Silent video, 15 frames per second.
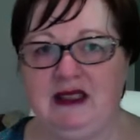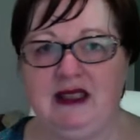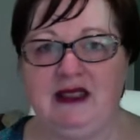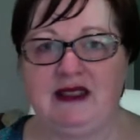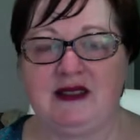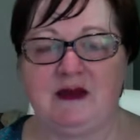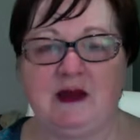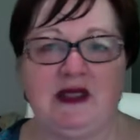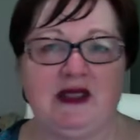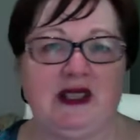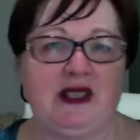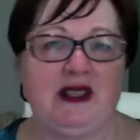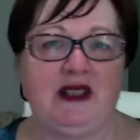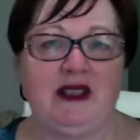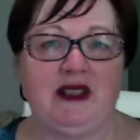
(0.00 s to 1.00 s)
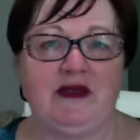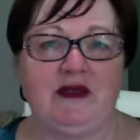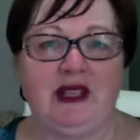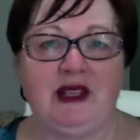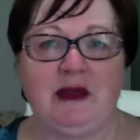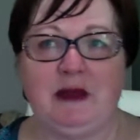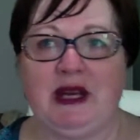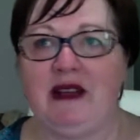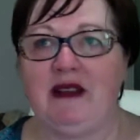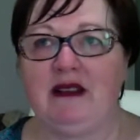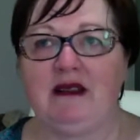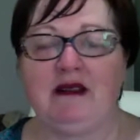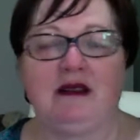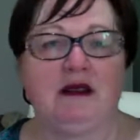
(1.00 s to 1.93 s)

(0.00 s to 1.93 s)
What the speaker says: It's well known and written about.